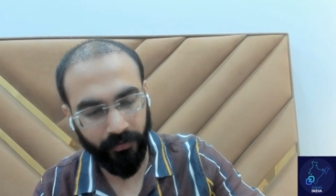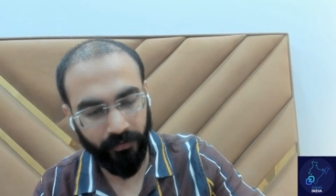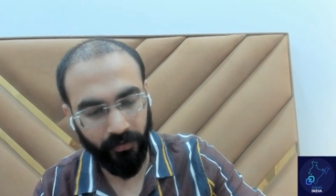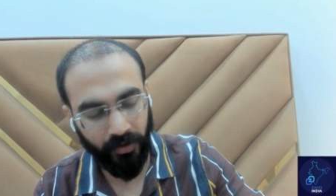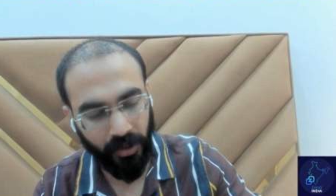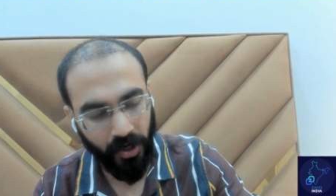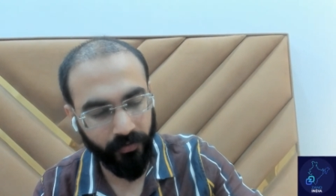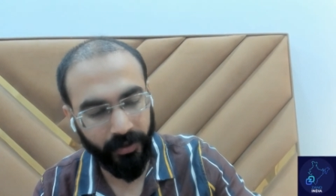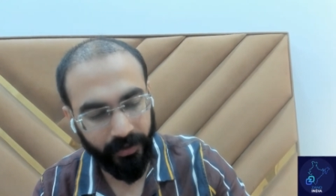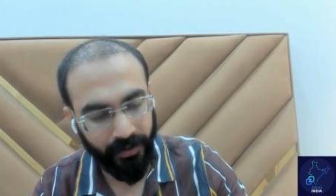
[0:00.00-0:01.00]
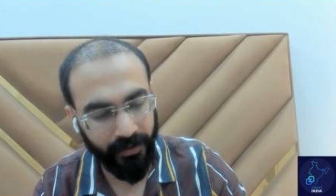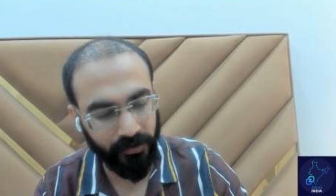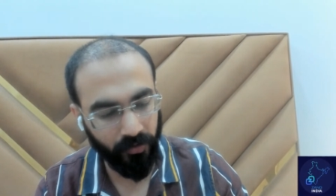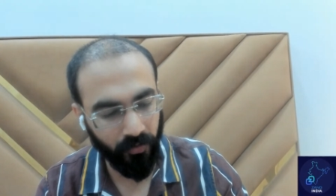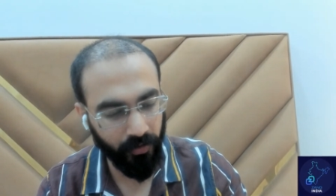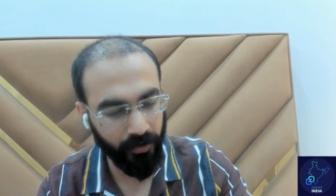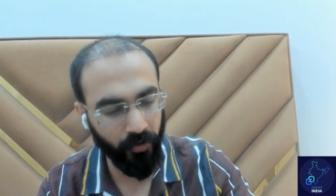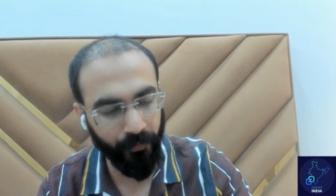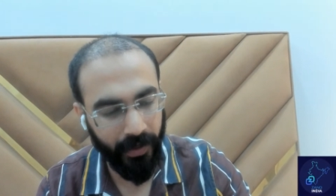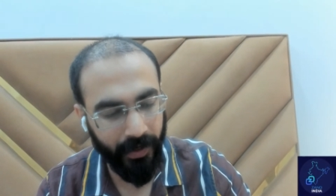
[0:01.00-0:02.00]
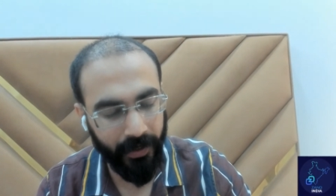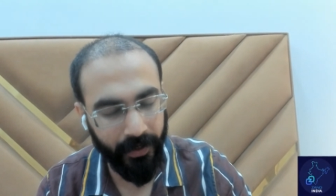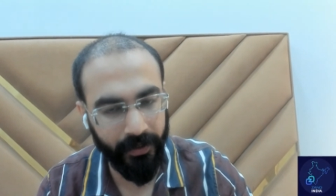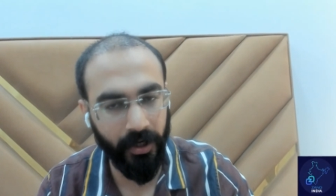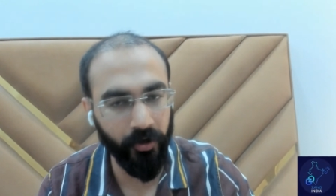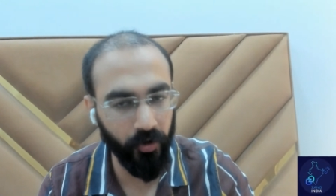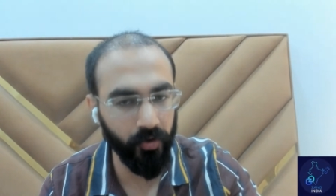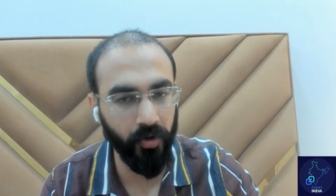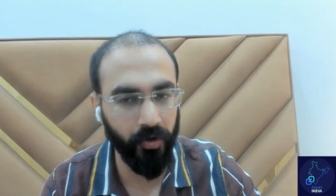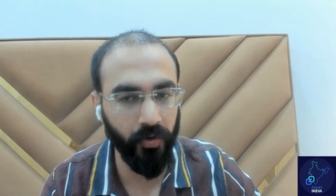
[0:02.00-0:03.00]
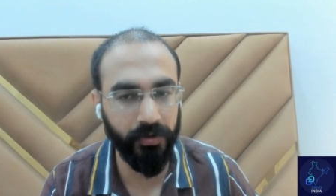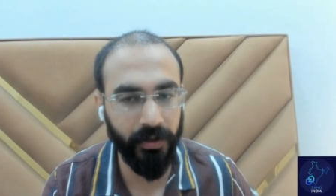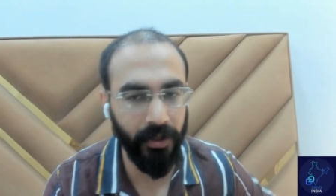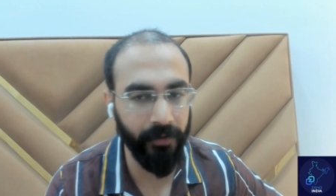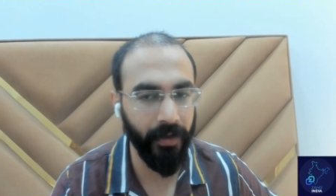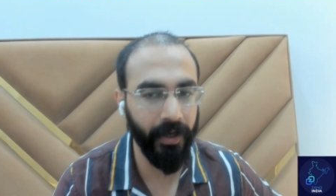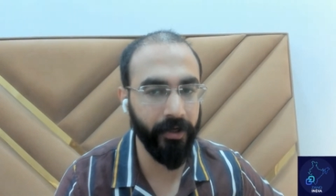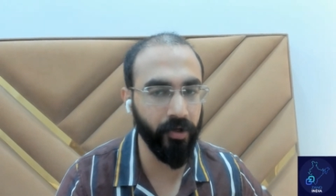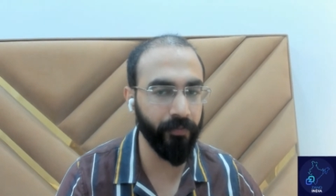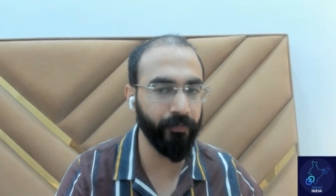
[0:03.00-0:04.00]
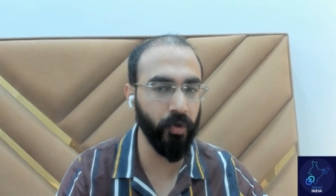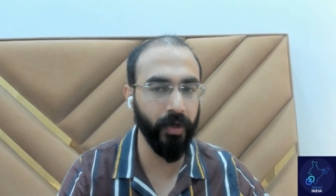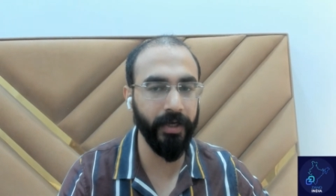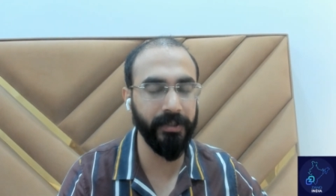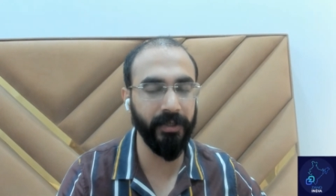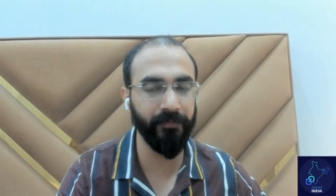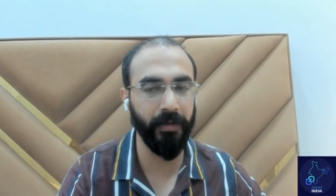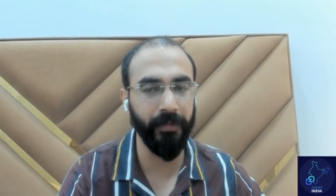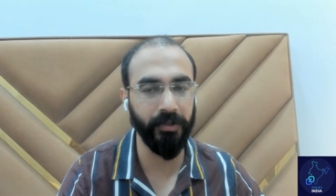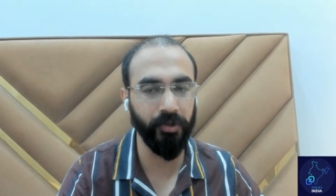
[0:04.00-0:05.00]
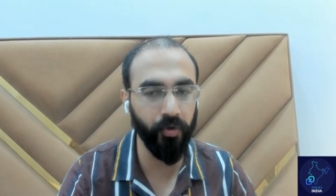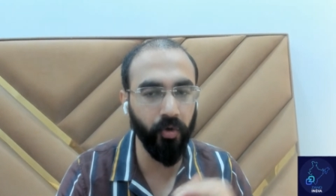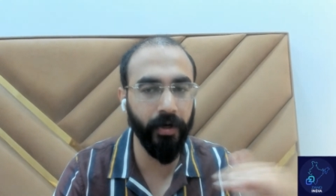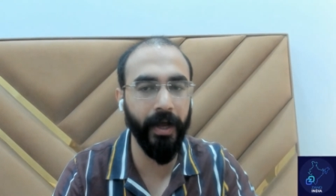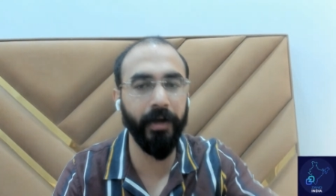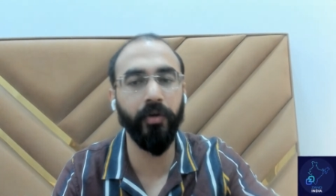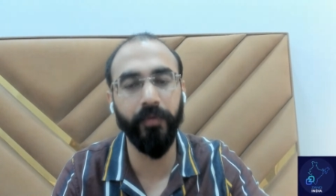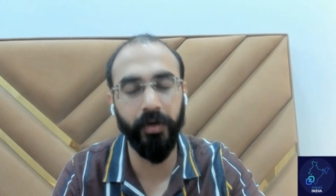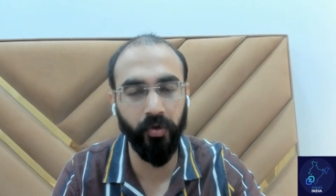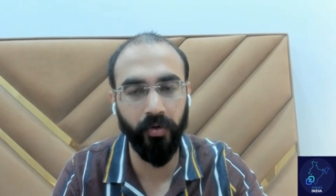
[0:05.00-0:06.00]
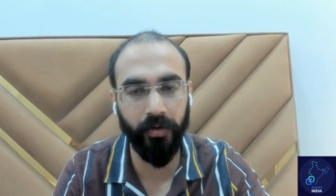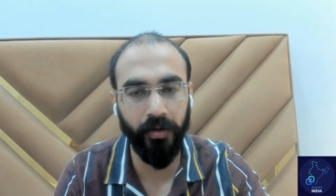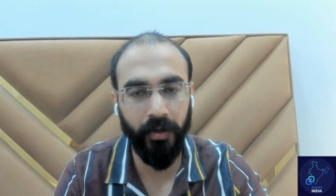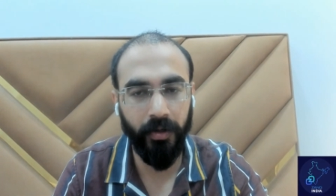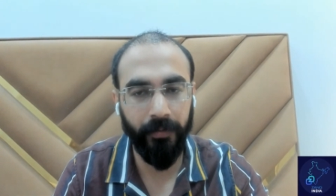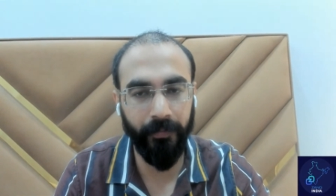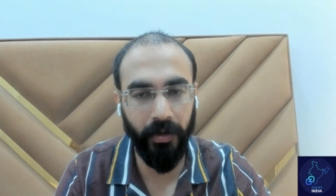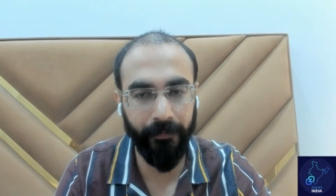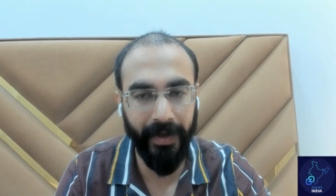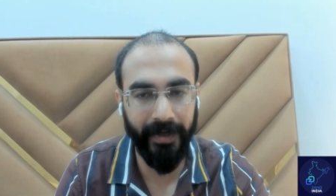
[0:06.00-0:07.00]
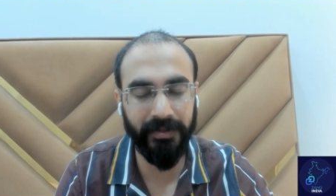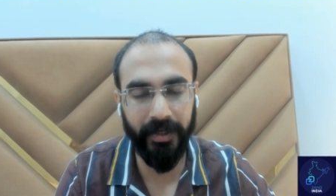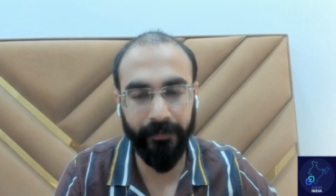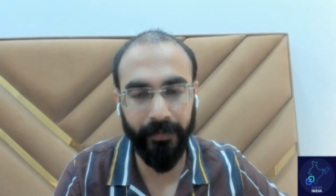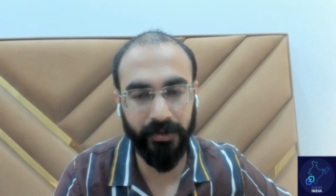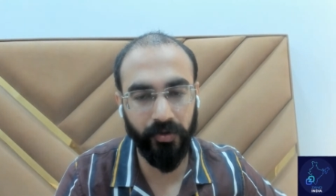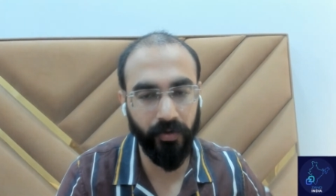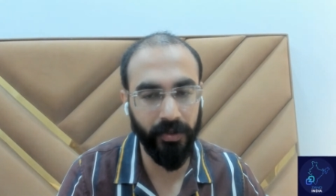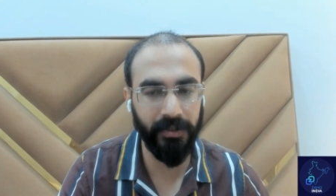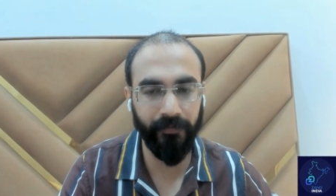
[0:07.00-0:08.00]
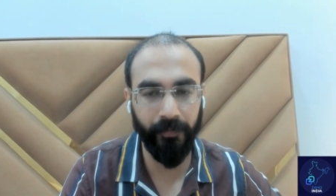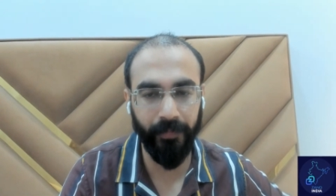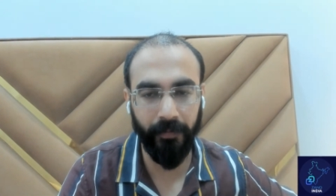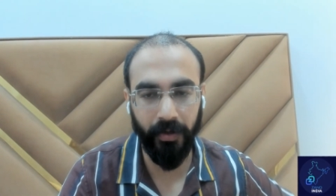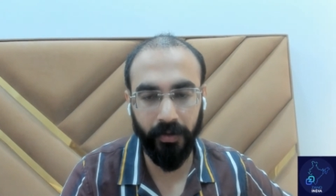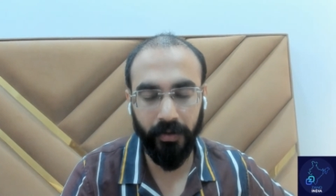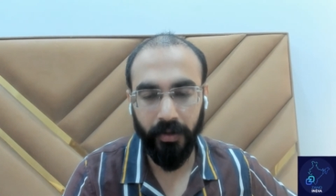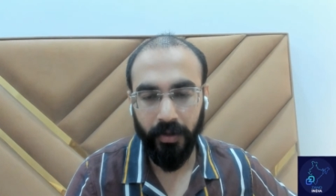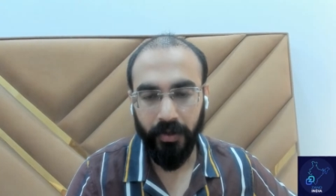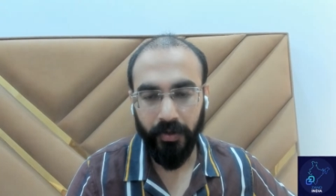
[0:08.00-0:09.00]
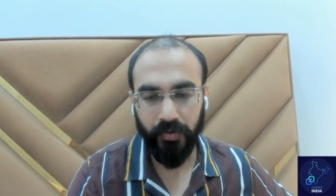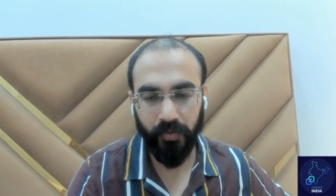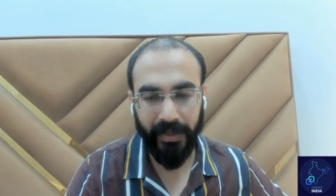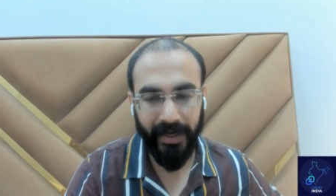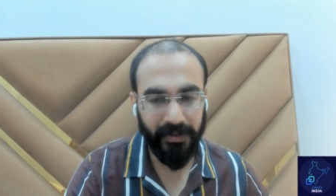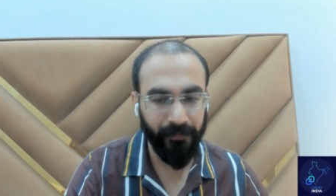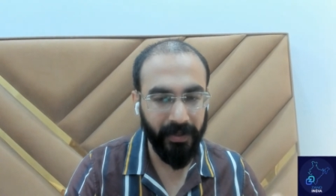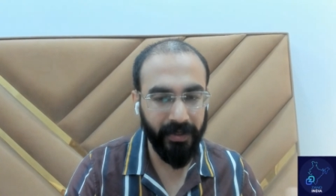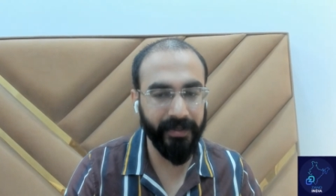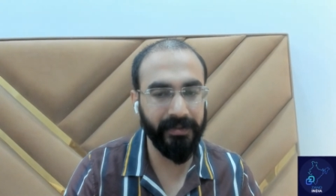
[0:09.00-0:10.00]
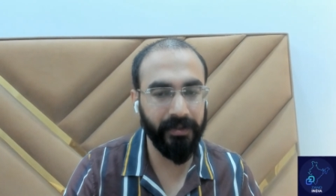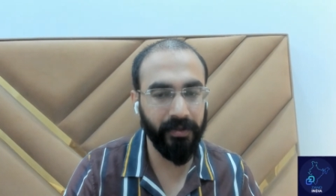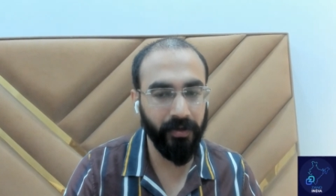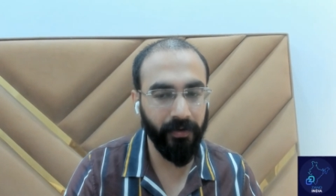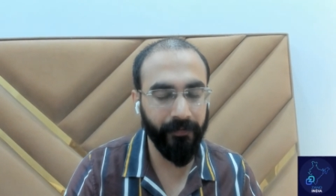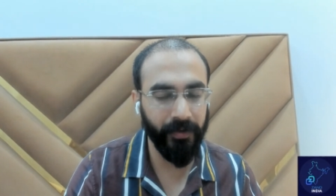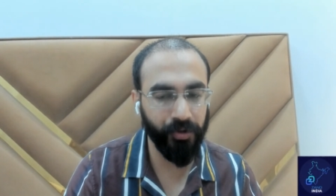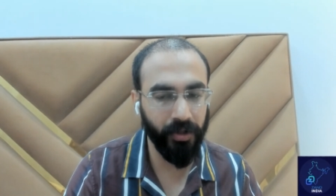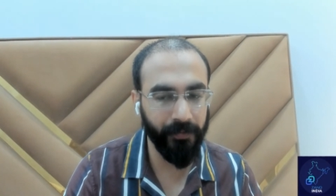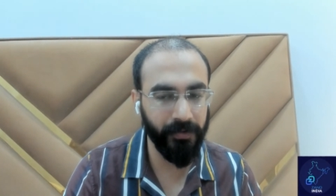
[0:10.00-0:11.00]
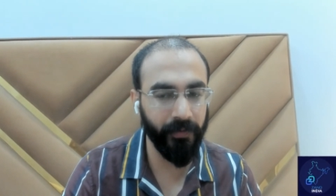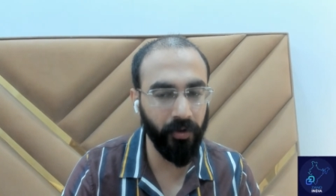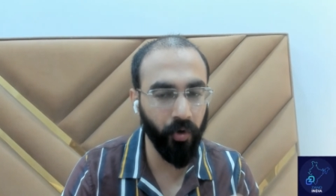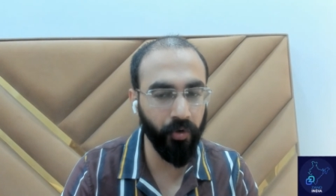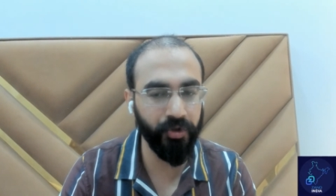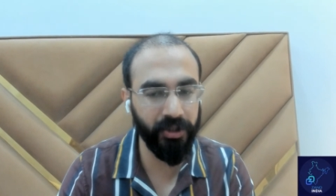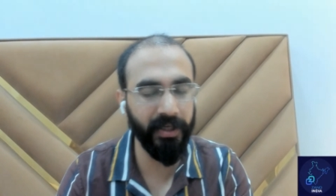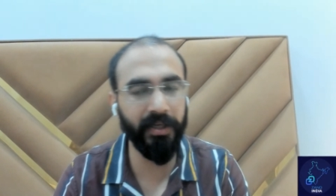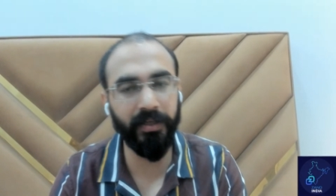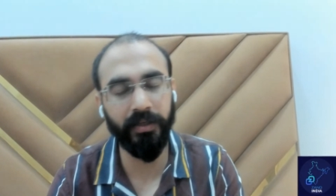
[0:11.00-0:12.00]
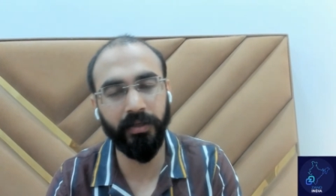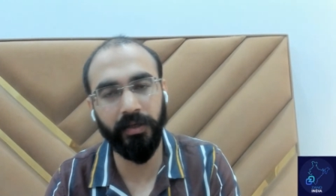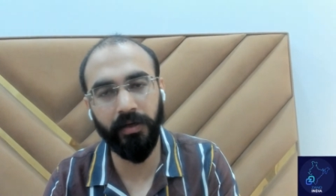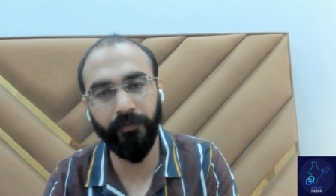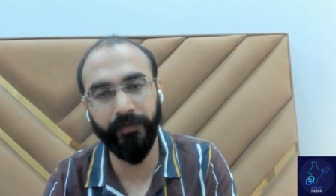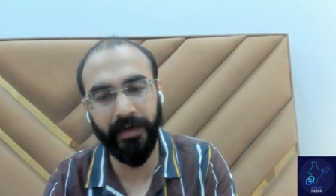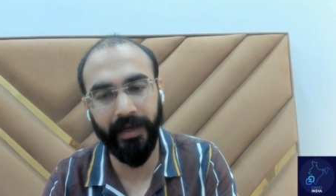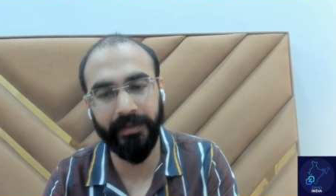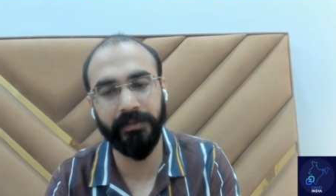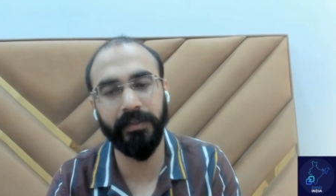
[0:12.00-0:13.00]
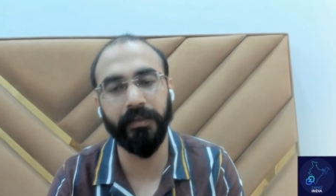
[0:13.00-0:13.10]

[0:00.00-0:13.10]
account details or UPI ID or your username, and you can receive payments. You don't hand over your bank statement just to receive your payment. So that's a big risk which comes with on-chain freelancing.